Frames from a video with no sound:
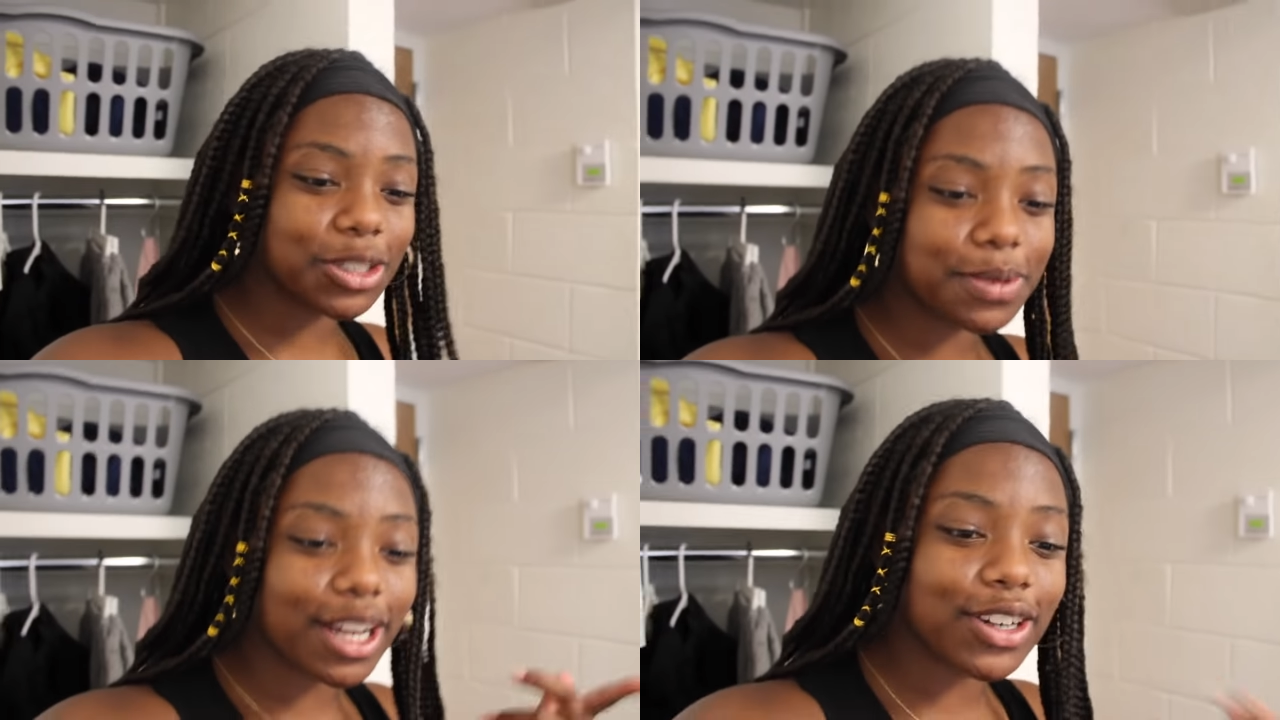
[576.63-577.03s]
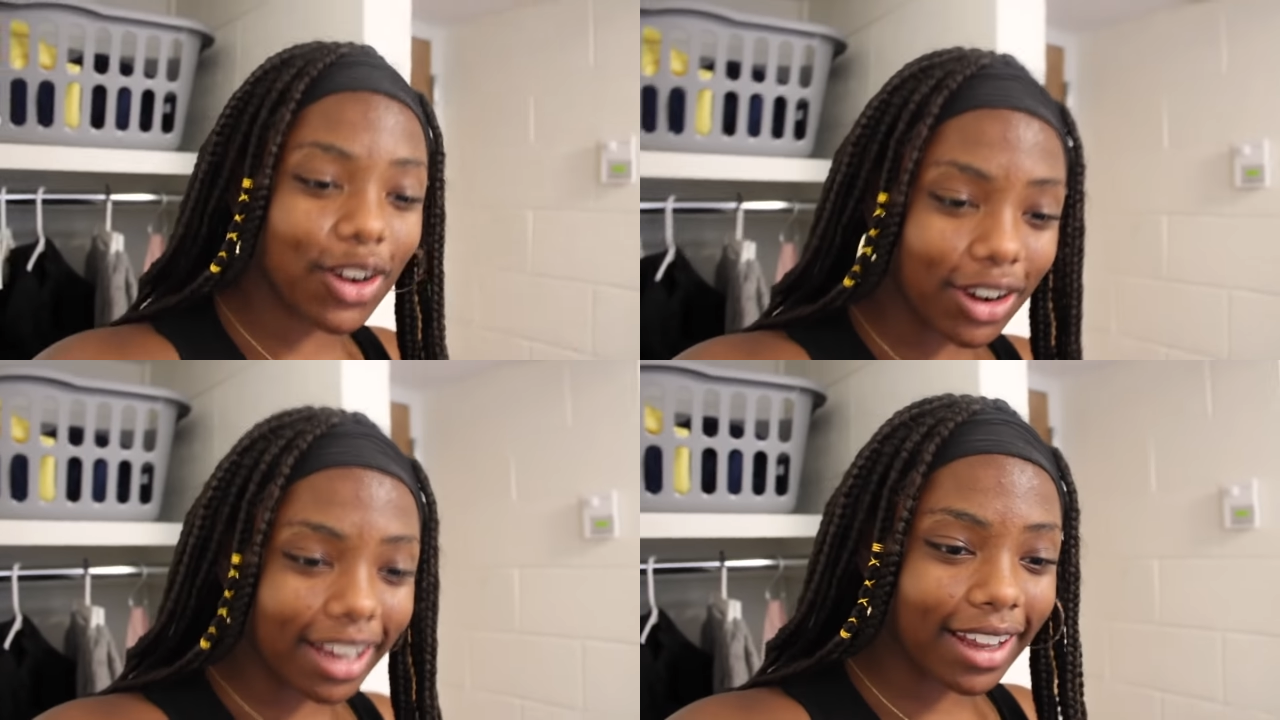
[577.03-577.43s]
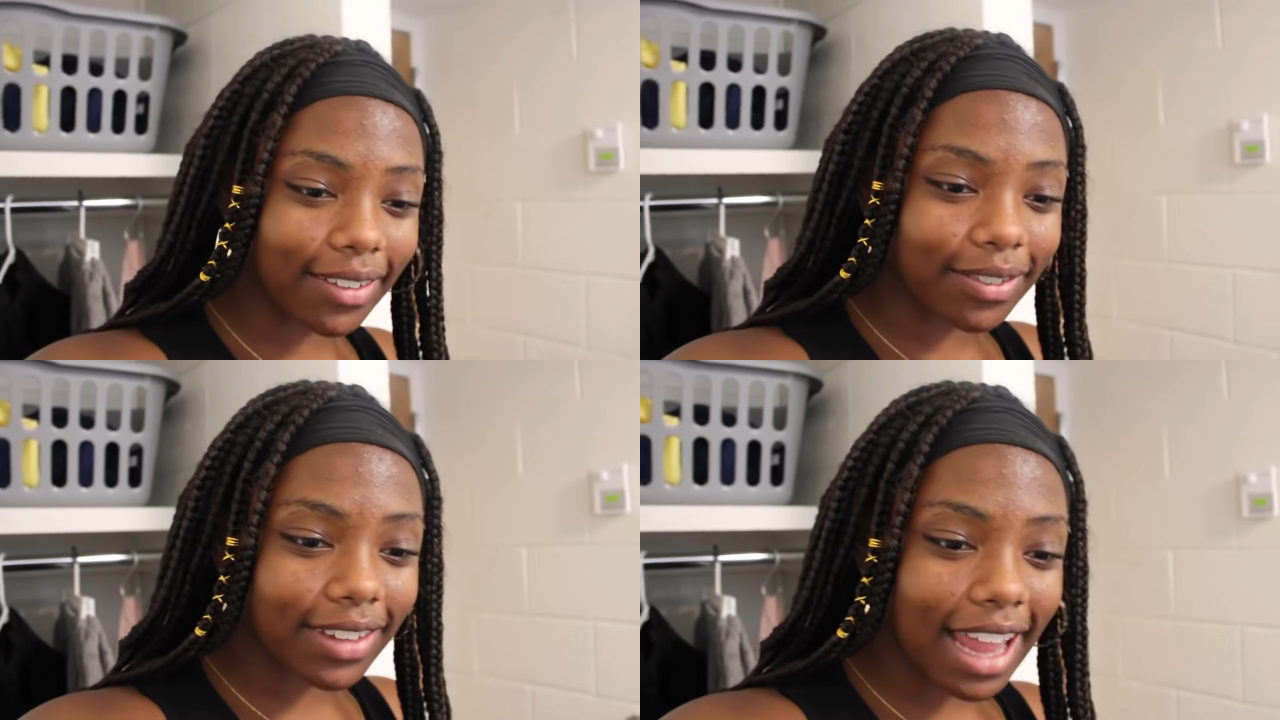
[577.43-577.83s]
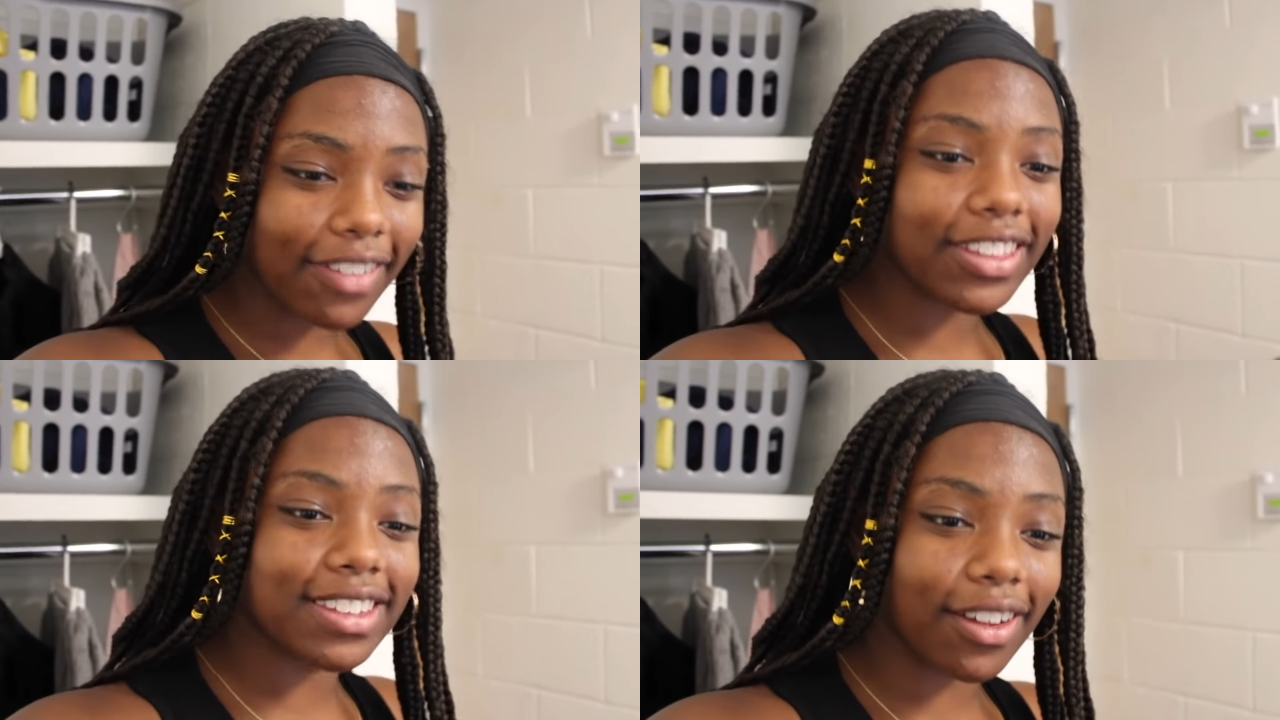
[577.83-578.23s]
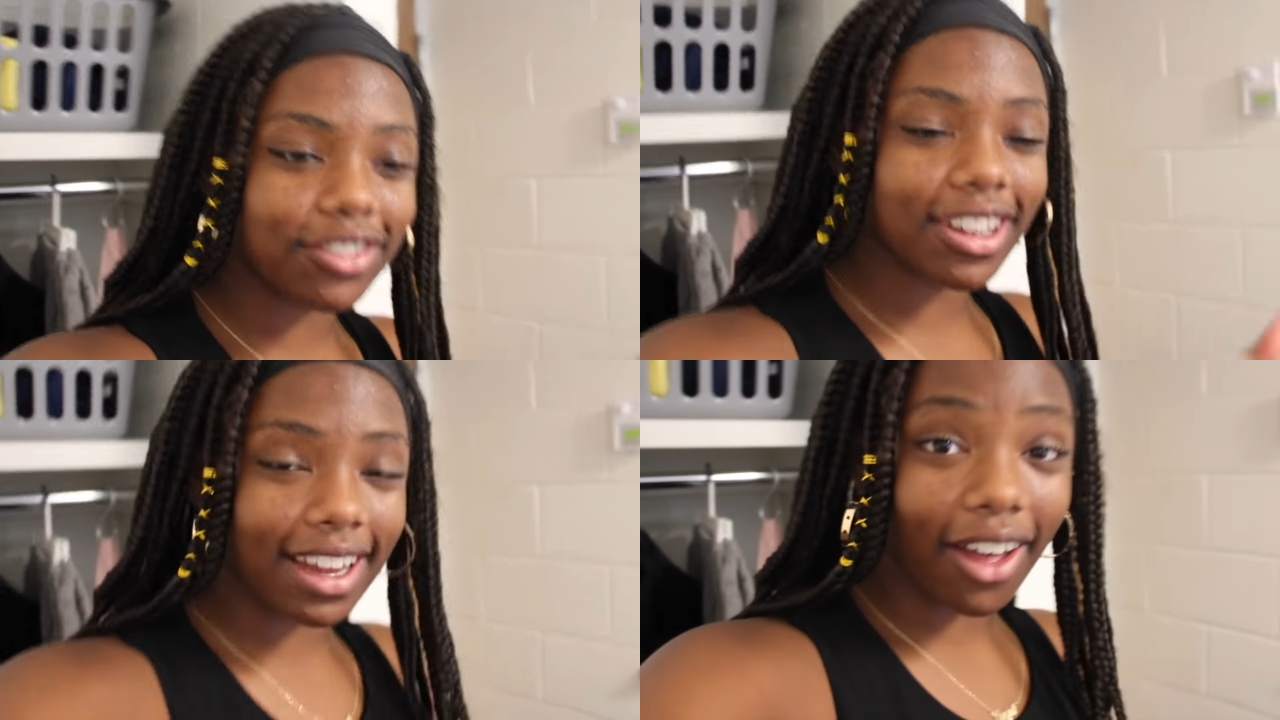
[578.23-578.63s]
strips at Target at the
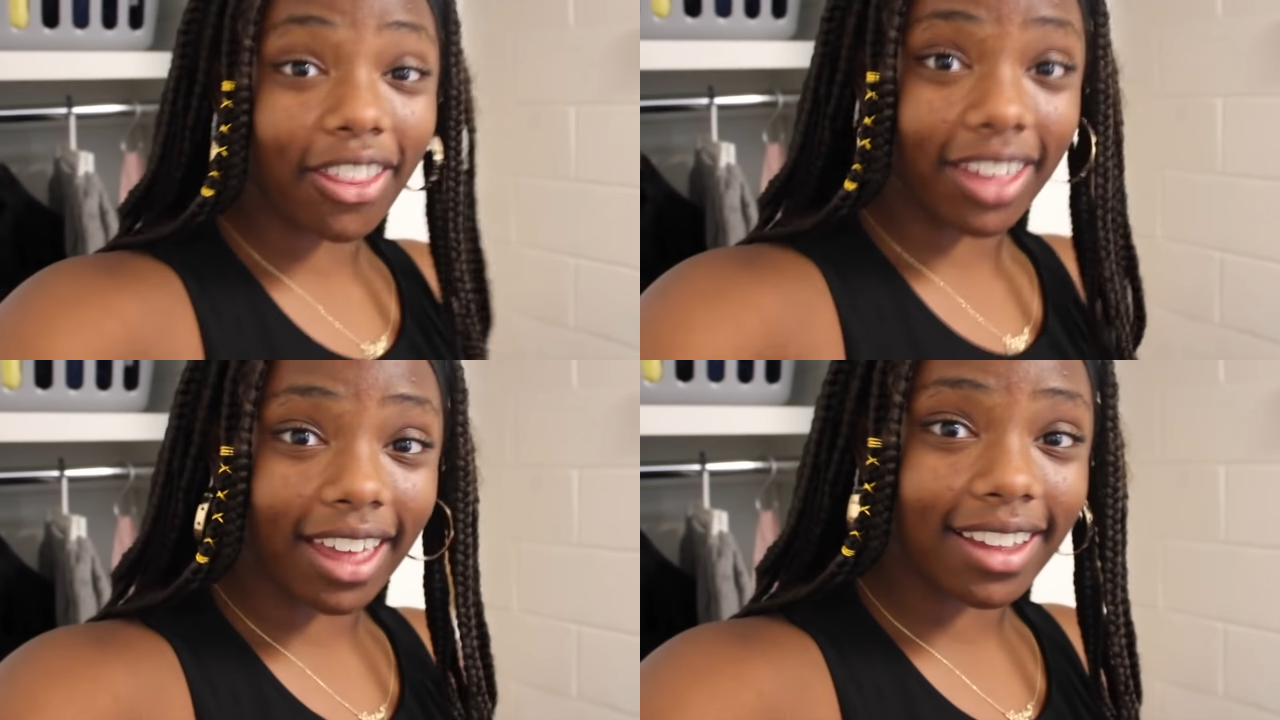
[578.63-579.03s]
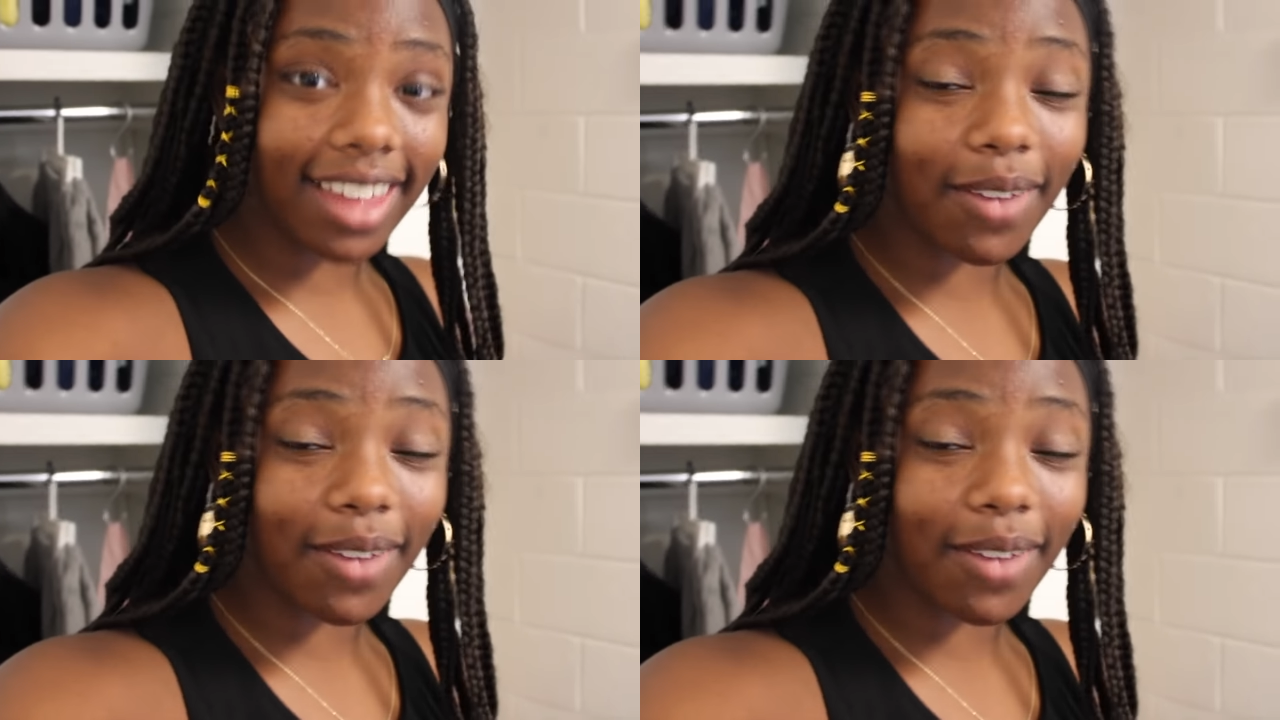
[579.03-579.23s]
self-checkout thing,